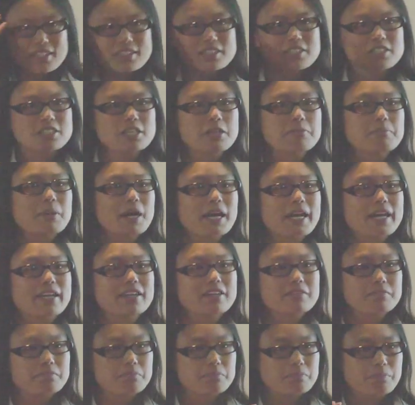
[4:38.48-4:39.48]
So
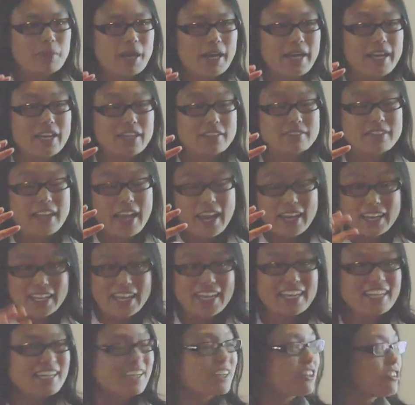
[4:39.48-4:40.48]
by, by
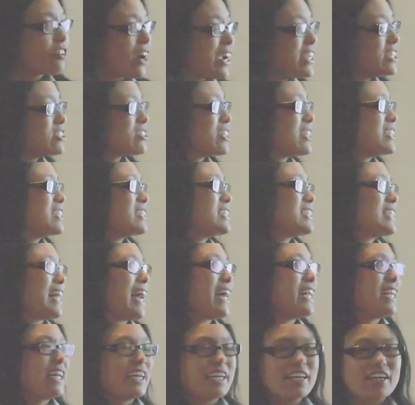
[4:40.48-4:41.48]
getting a greater
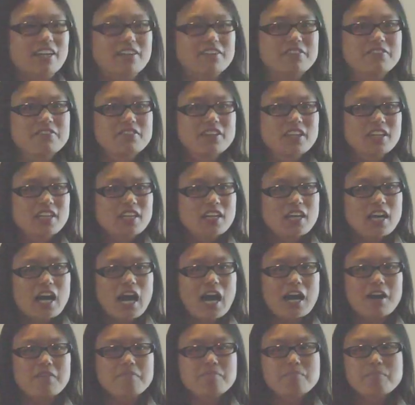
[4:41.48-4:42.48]
understanding of
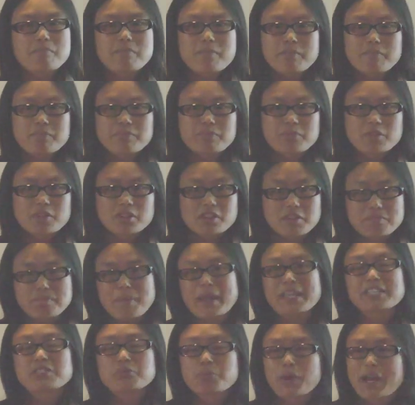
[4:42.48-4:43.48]
um, the
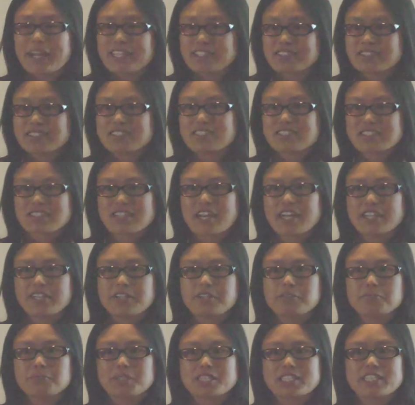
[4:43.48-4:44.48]
best way to design
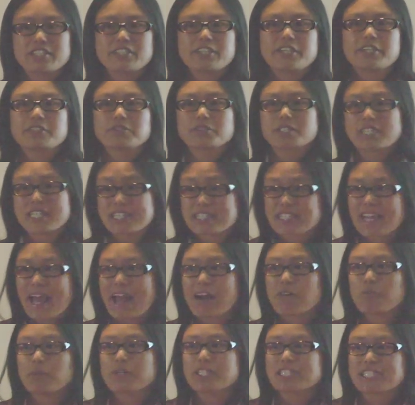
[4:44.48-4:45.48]
new materials is
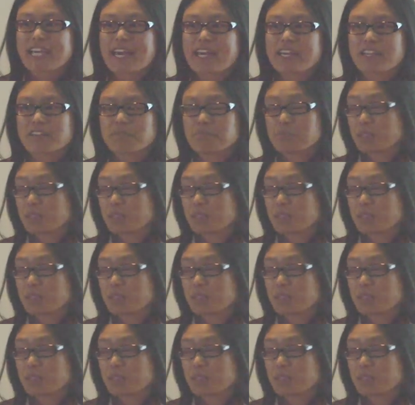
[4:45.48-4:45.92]
how we take